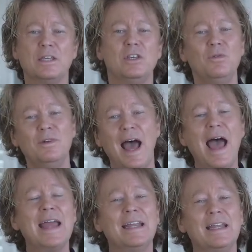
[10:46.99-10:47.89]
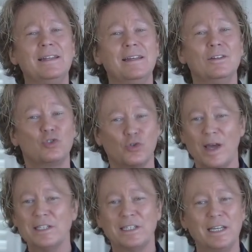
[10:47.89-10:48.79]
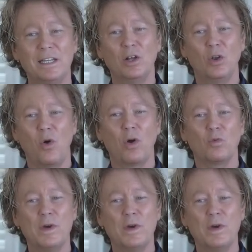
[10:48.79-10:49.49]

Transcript: United, trusting in the Lord,